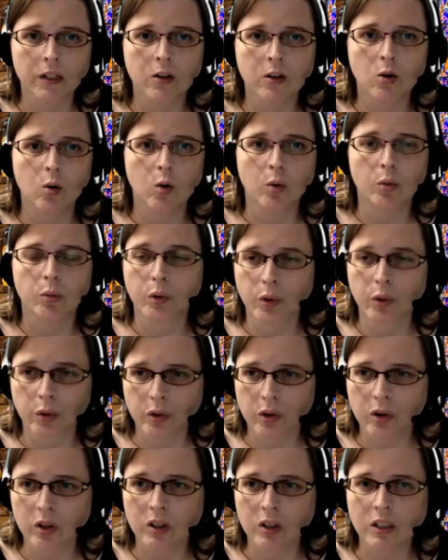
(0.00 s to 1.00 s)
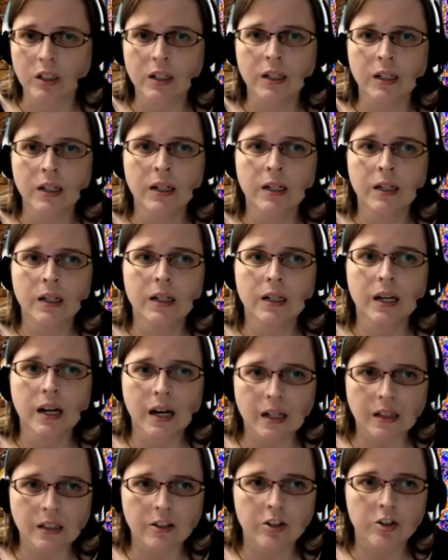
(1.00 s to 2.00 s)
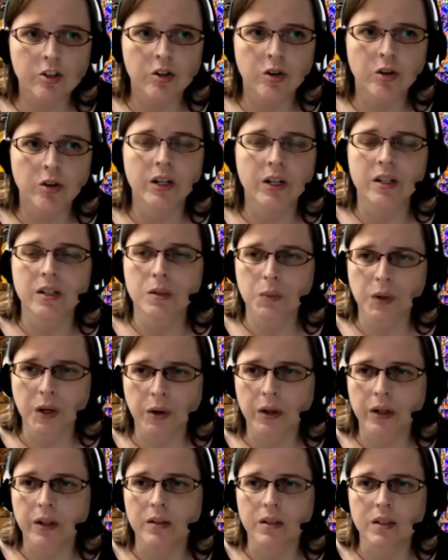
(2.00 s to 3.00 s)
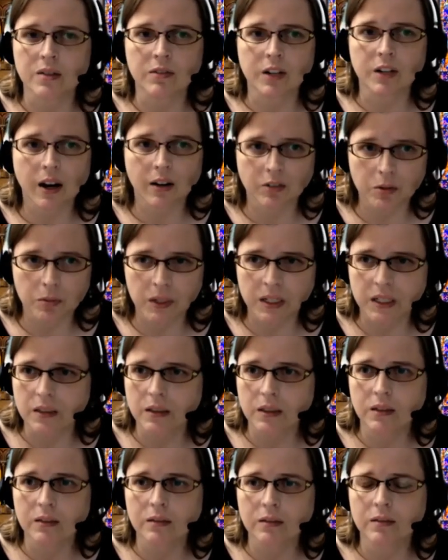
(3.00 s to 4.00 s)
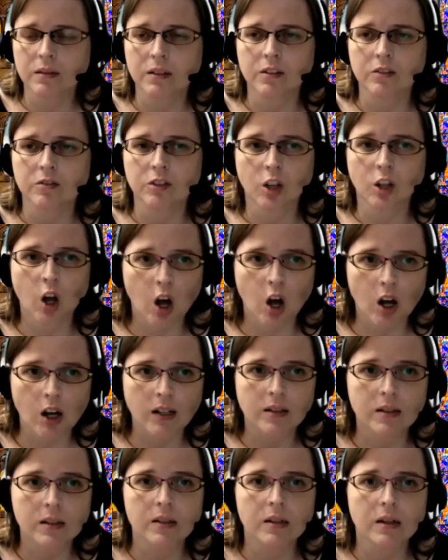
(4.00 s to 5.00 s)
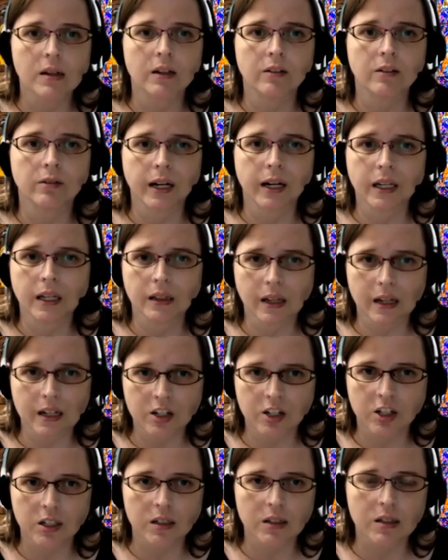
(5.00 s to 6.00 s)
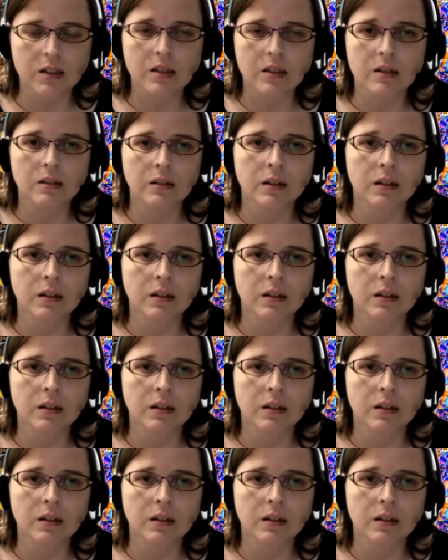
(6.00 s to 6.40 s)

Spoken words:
or rural, colors your experience of government, of laws and regulations.